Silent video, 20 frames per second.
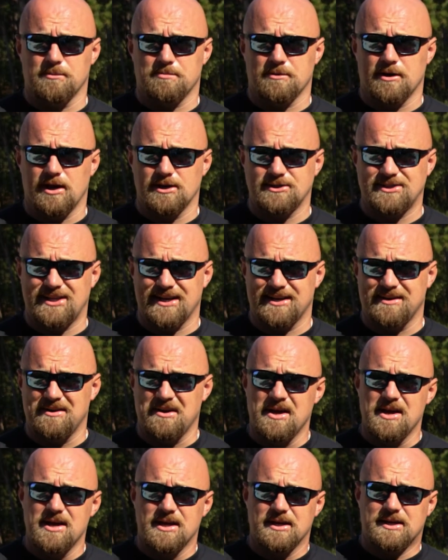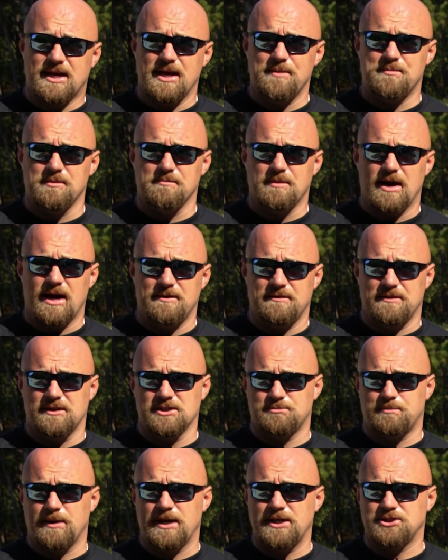your project, keep in mind of the
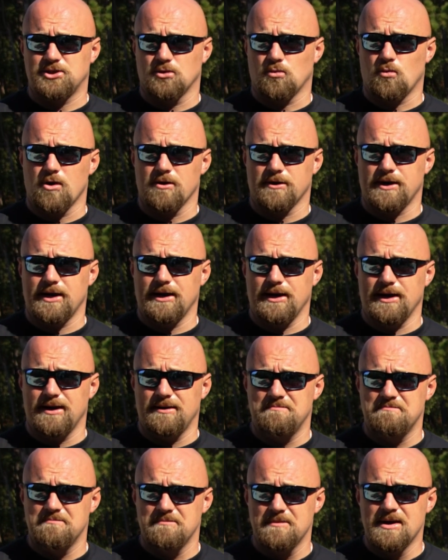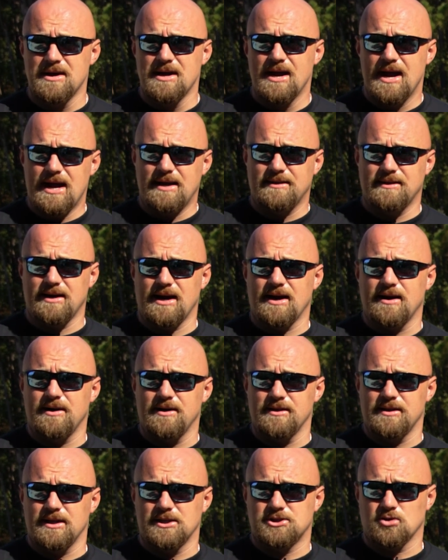space you're working in and the
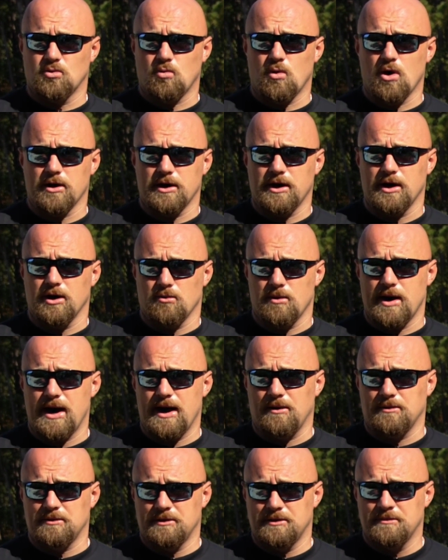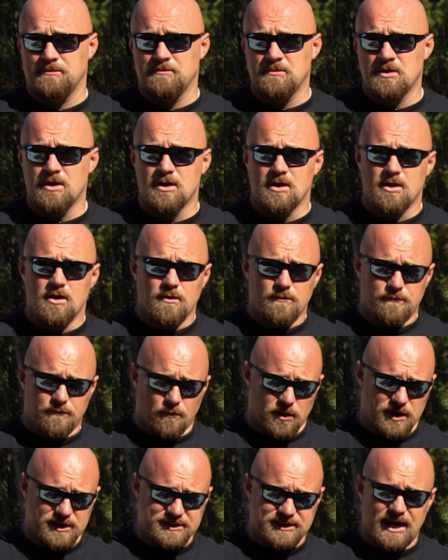area that you're working around.
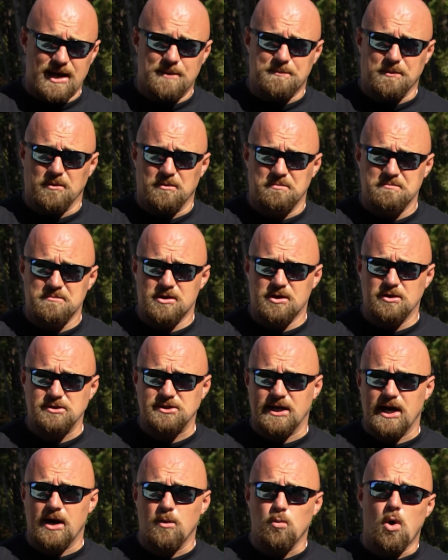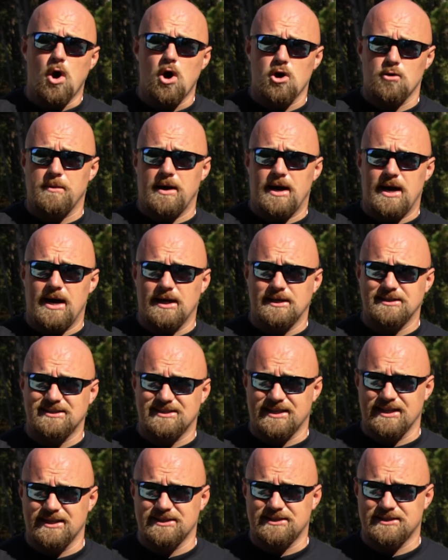For example, using a walk-behind
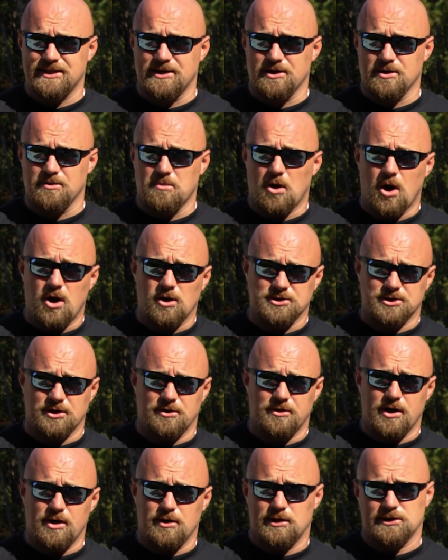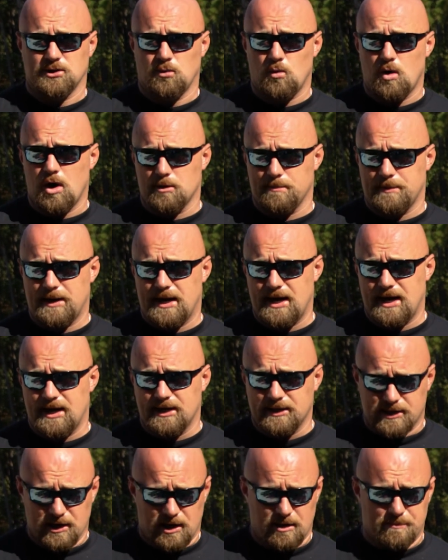skid steer, also known as a
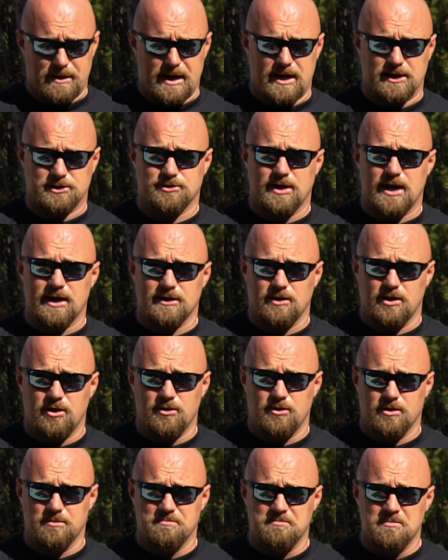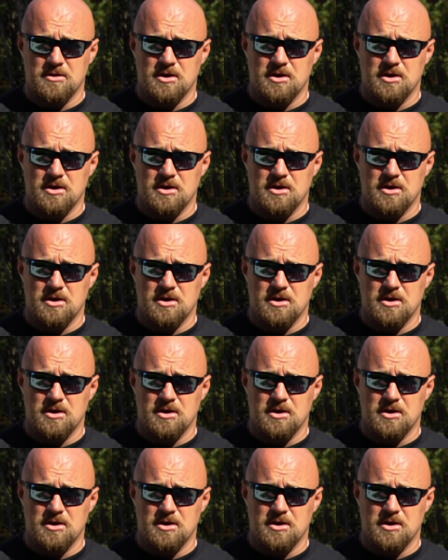walk-behind compact track loader,